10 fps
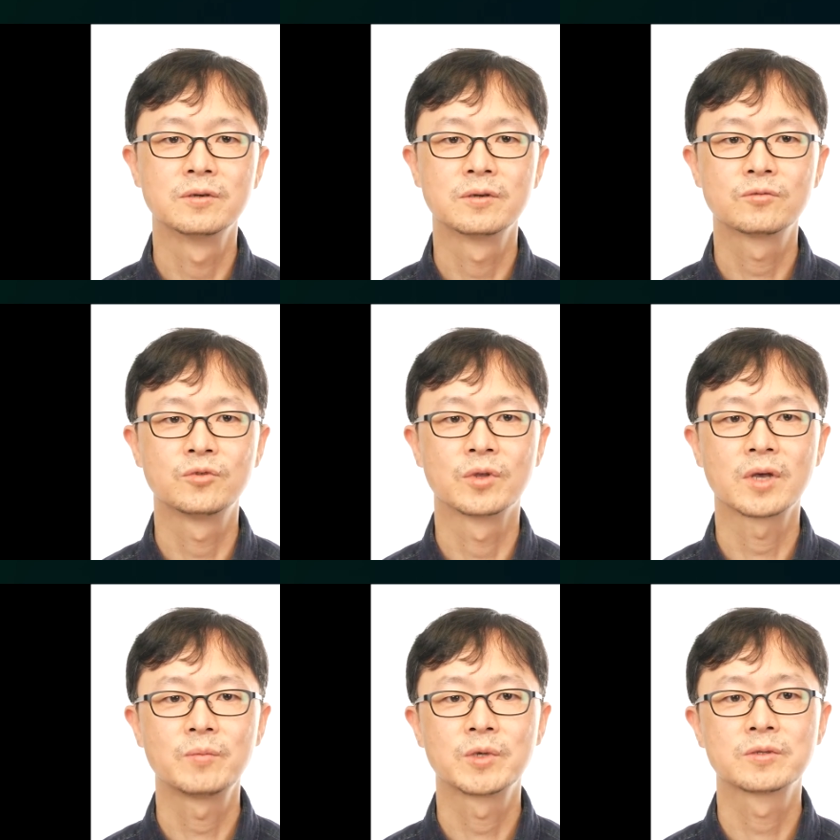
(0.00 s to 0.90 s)

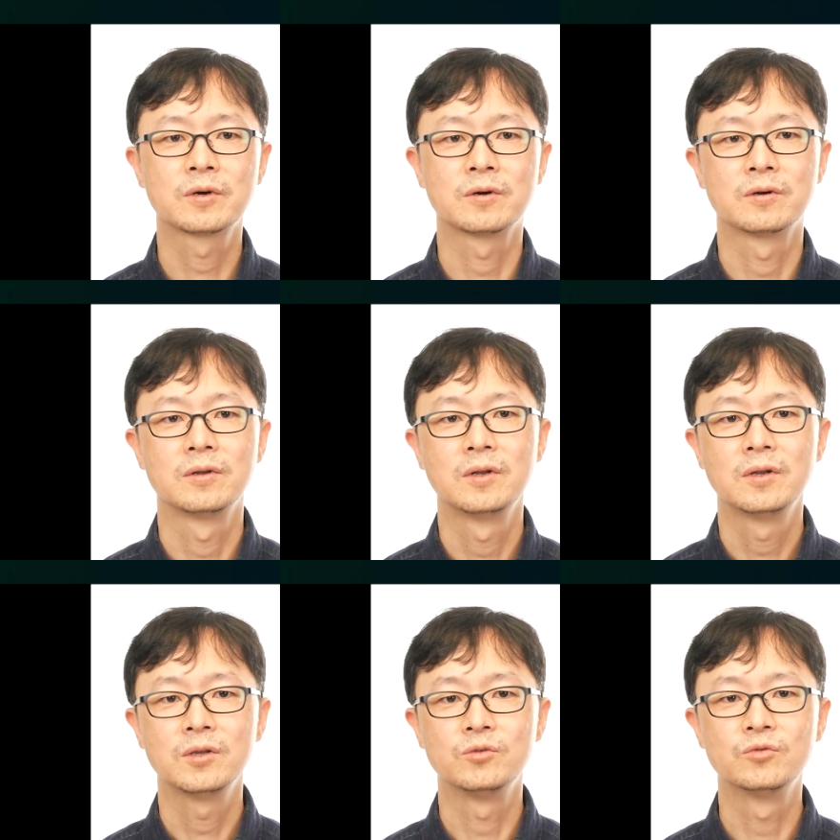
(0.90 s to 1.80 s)
When
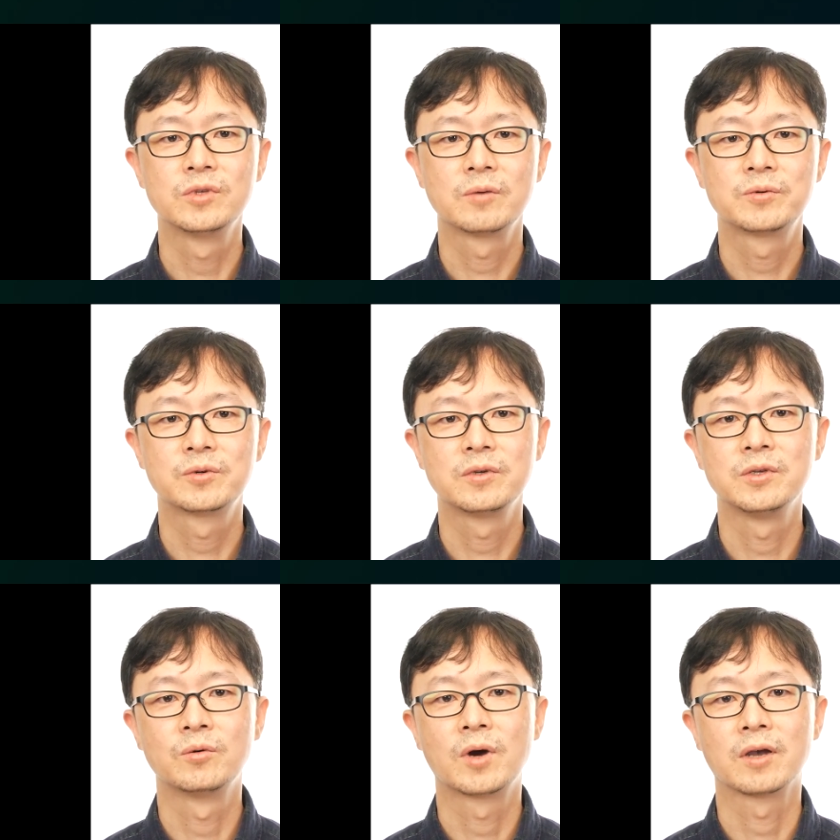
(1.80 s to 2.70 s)
we
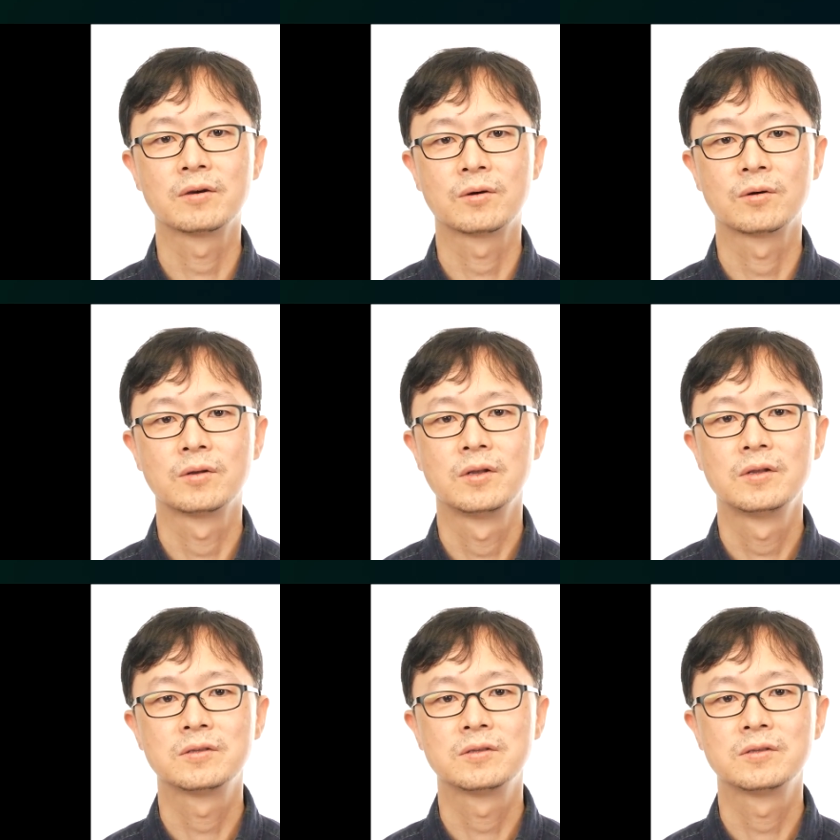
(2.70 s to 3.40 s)
used UDF